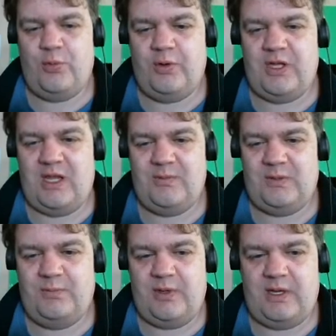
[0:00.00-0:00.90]
world games,
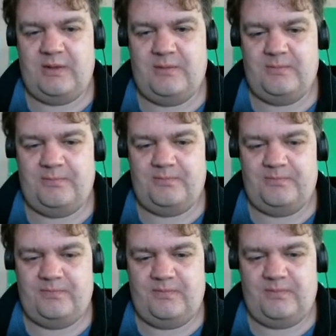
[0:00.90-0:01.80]
but
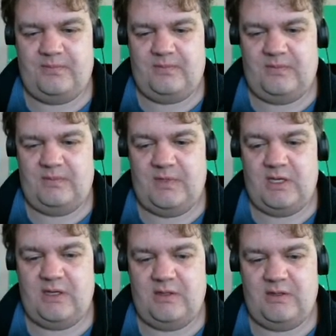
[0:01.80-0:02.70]

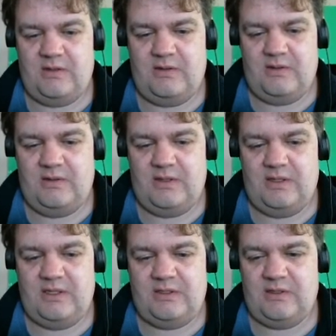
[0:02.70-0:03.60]
yeah,
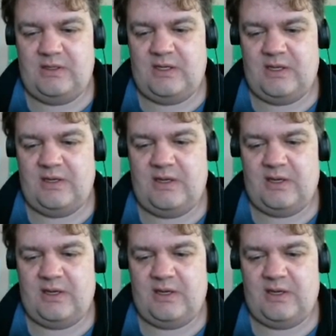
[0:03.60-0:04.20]
there's certainly a